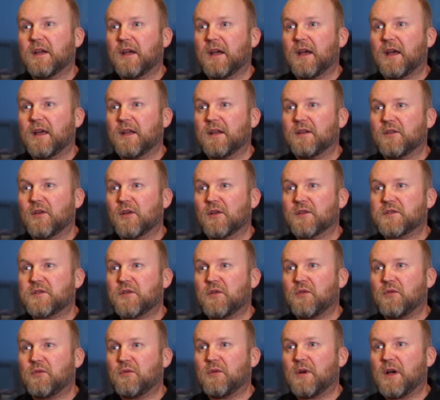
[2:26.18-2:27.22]
and
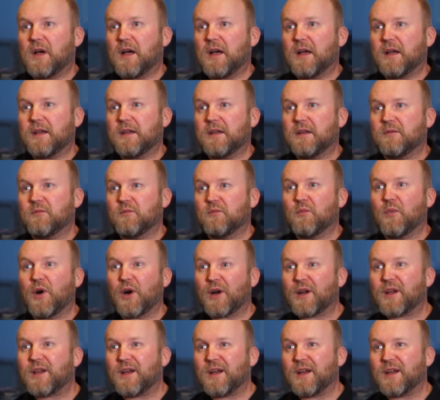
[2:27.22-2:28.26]
also in
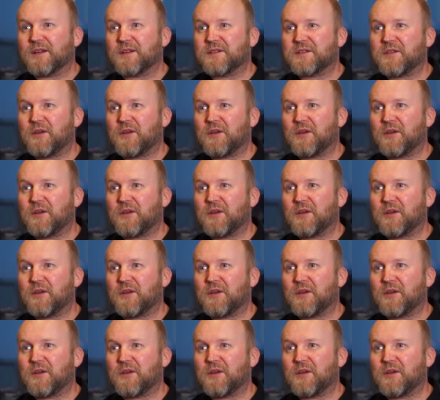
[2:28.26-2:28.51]
marketing.